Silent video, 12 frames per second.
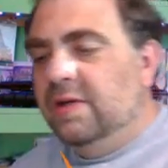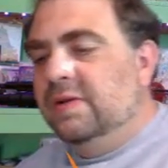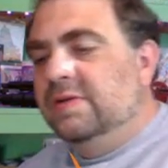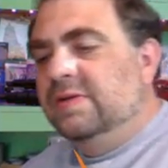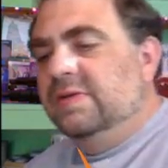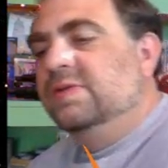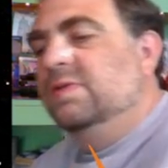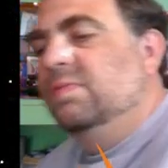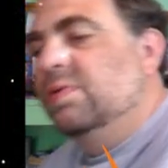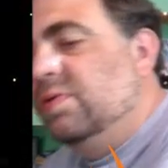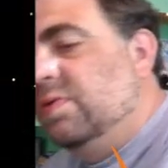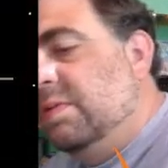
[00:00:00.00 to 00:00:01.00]
Because it's super
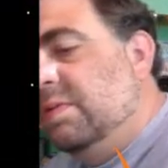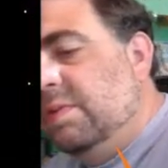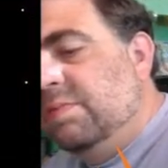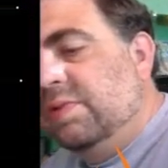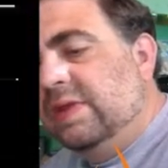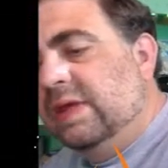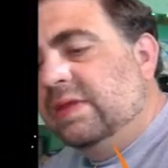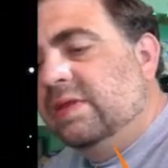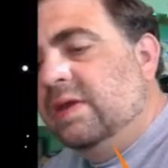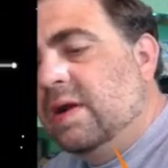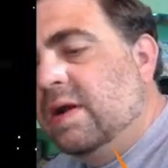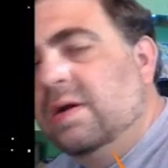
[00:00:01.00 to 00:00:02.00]
cool. I'm going to put that
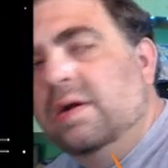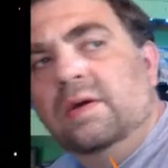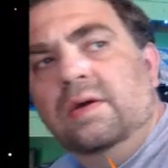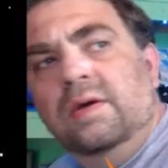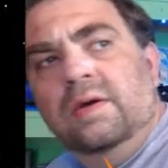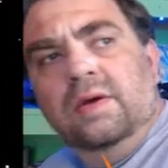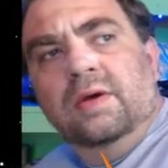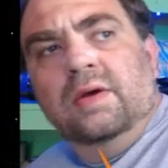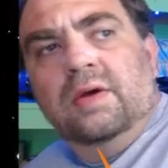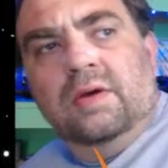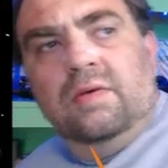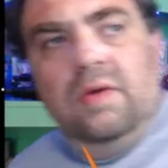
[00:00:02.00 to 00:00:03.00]
there.
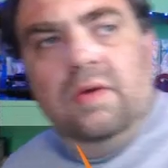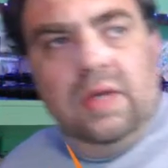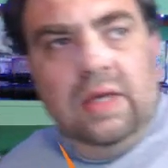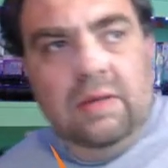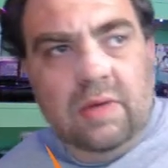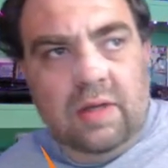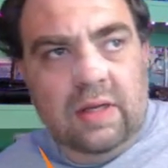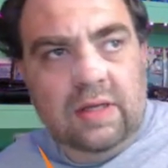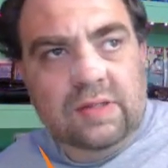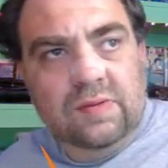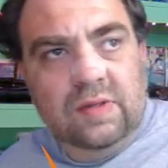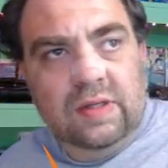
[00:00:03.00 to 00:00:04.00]
When I get my
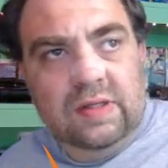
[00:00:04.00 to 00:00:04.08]
next one, you can